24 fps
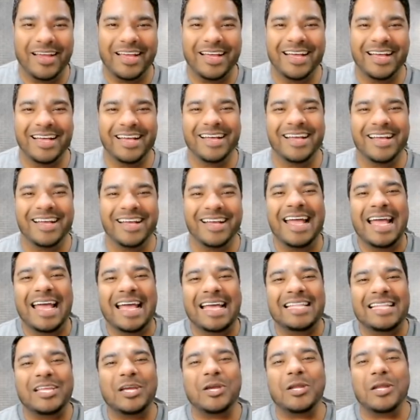
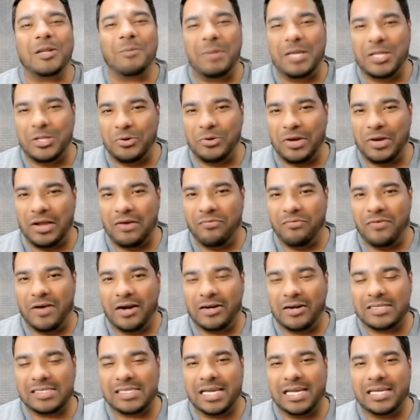They're going to be doing a
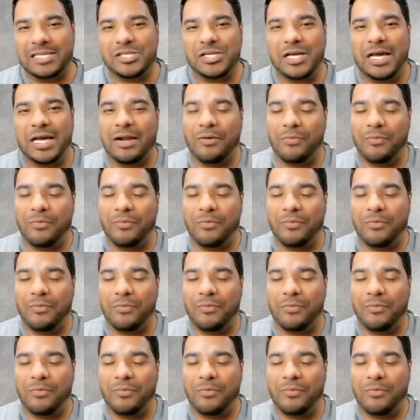fireside chat.